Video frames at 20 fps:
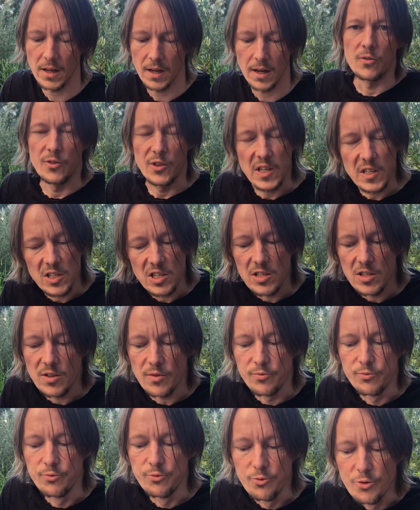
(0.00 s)
This is
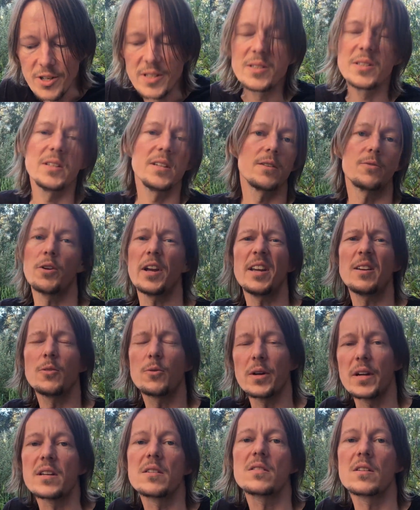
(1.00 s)
a really great
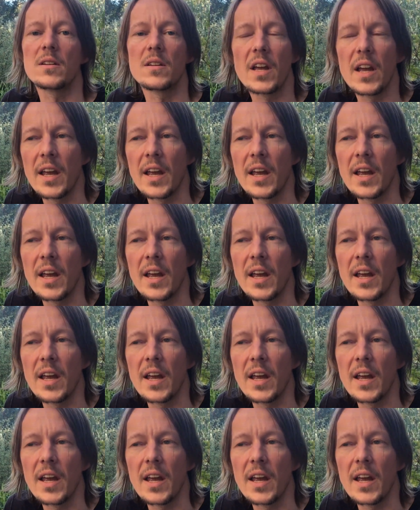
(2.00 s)
question,